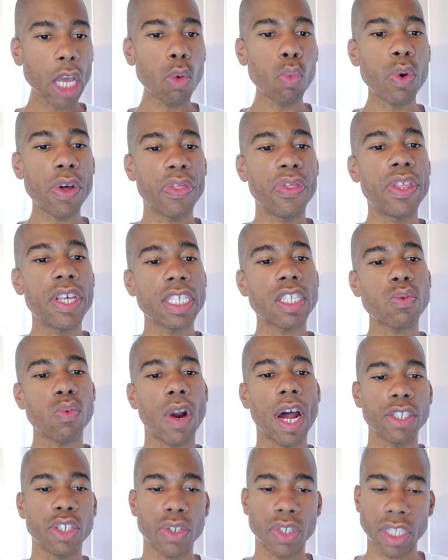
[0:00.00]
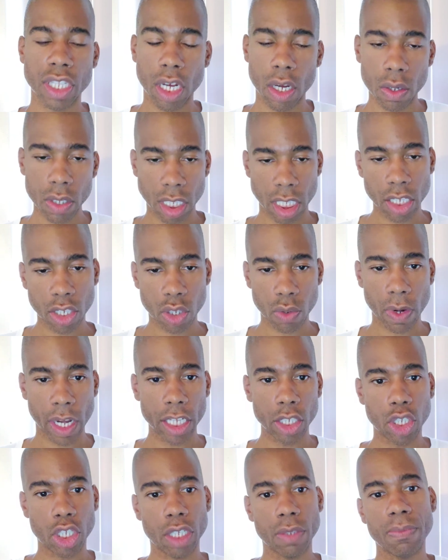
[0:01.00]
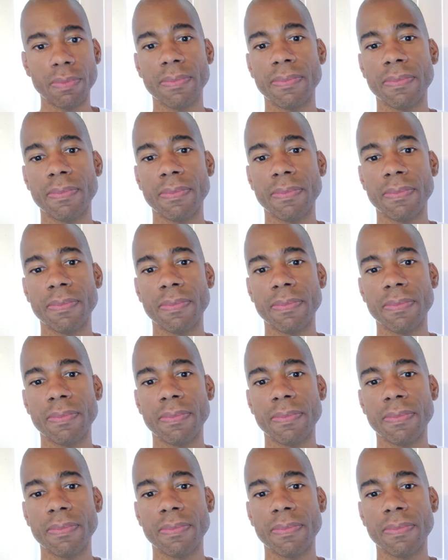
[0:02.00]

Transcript: With this Roger Stone situation,